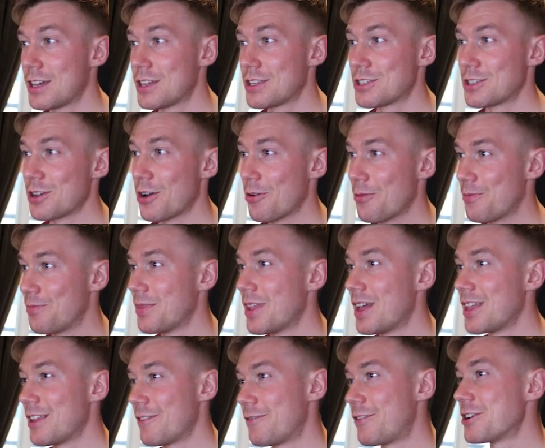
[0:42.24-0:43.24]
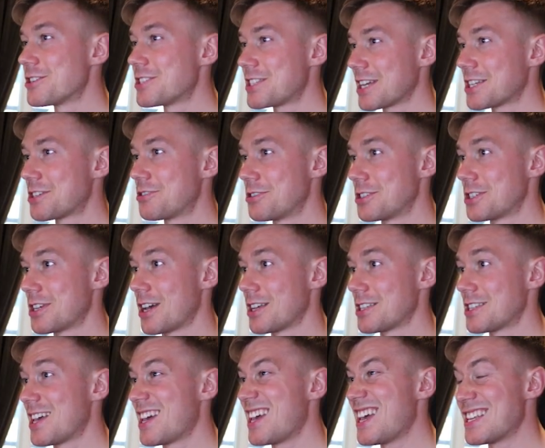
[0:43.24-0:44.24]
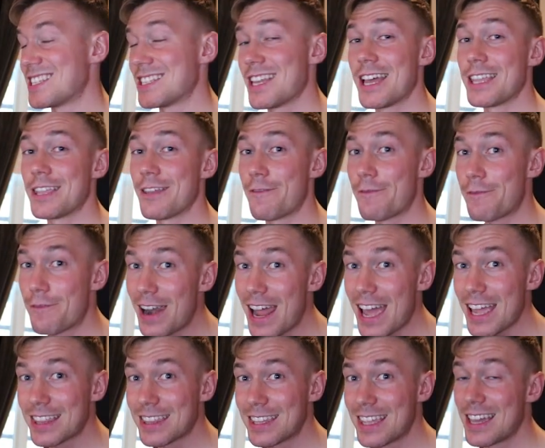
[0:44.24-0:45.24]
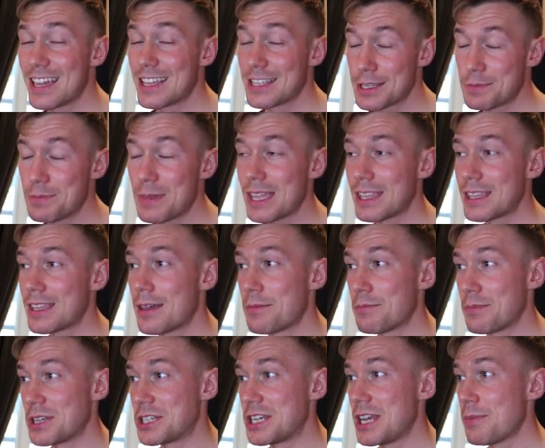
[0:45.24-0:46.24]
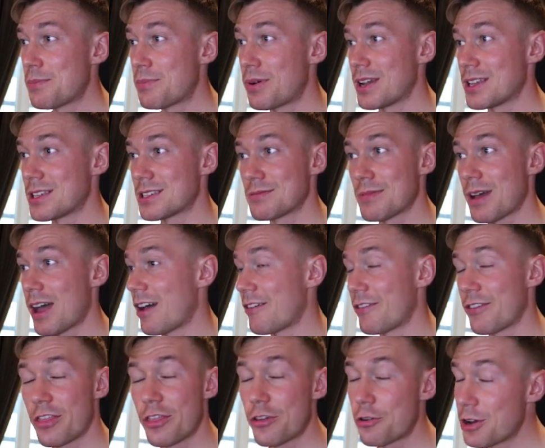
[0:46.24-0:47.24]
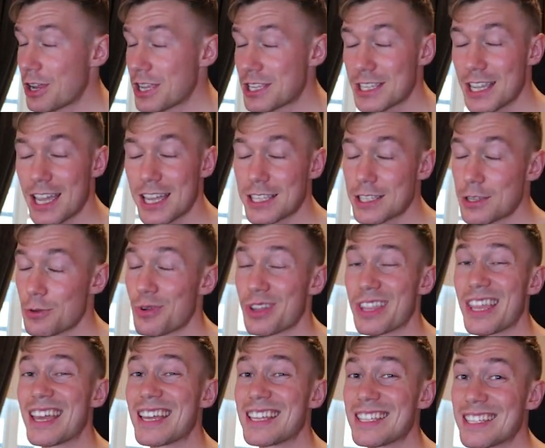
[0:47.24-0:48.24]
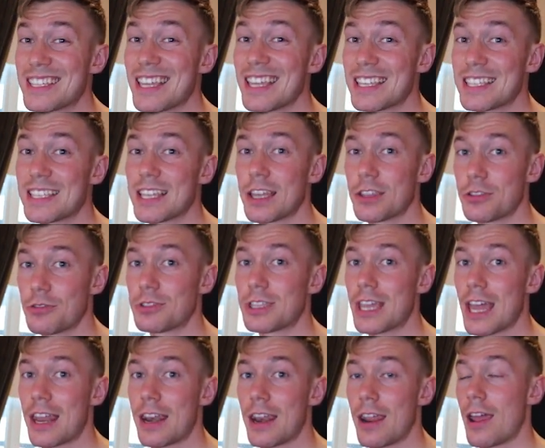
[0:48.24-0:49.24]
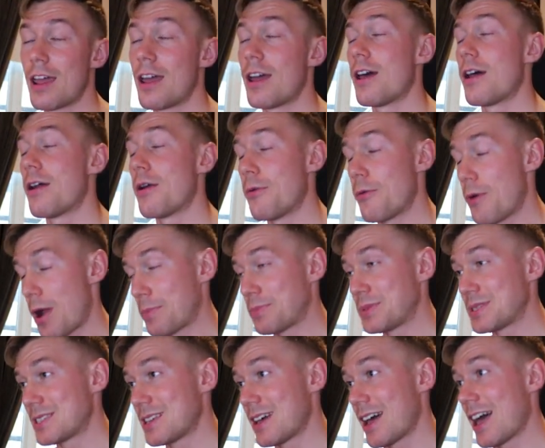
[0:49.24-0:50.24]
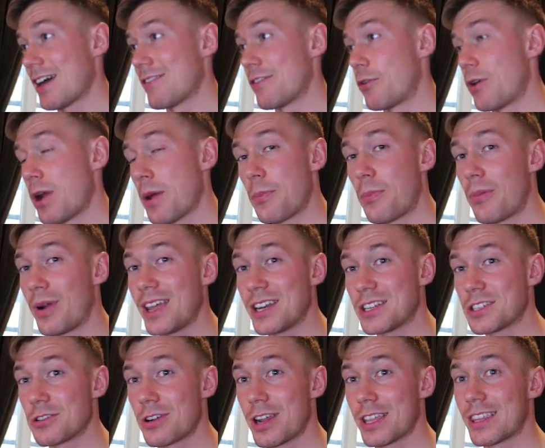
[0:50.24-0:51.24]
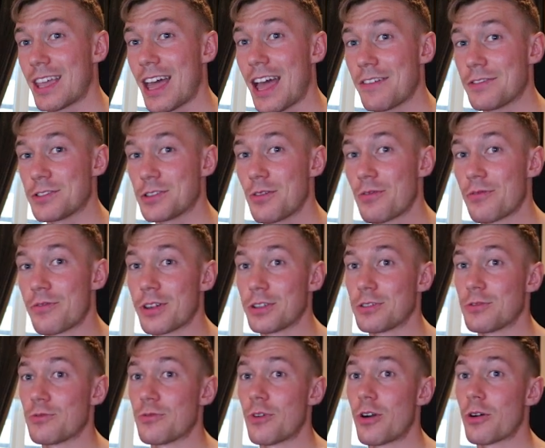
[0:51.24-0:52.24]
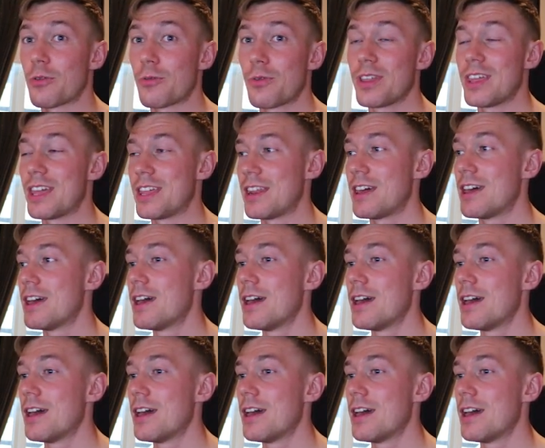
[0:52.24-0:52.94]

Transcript: So the first exercise is the flat Smith machine press. I have 3 sets with 6 to 10 reps. I have a rep range so that I have something to work within.